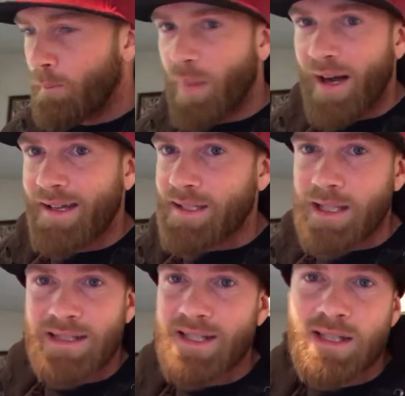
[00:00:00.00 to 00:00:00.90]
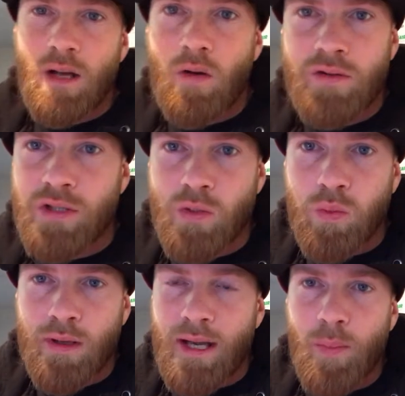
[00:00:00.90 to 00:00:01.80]
But it doesn't always just
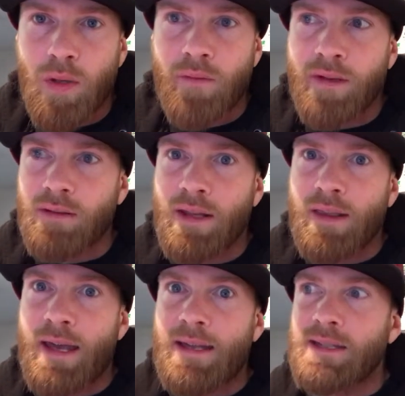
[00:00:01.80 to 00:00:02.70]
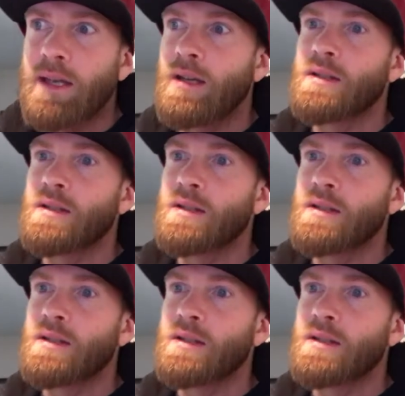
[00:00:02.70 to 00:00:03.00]
work out perfect like that.